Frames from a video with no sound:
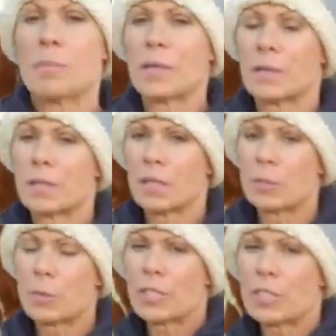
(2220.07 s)
But the
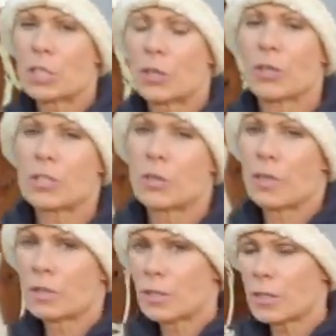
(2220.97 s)
liberation current, so I
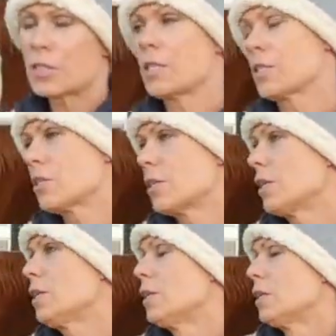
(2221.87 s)
learned this yesterday,